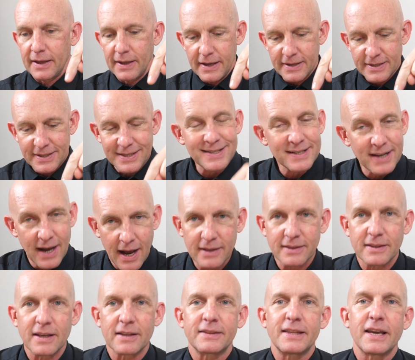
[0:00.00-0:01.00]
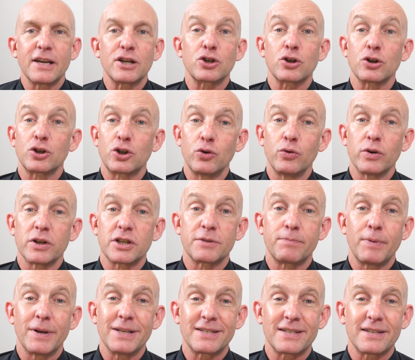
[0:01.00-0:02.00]
It's not that things are too
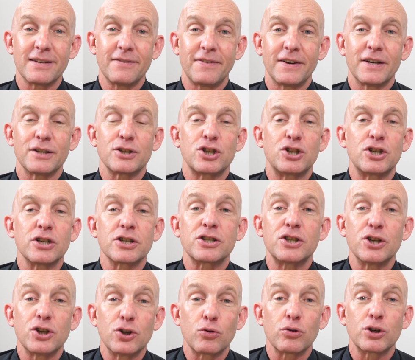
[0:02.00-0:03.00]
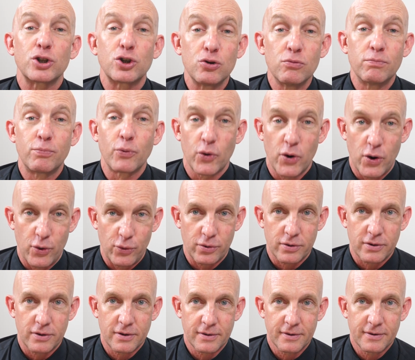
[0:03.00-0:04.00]
expensive. It's just that you're too
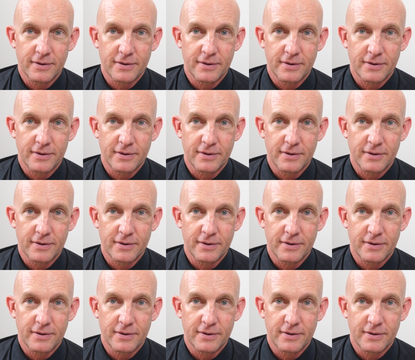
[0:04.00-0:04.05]
broke.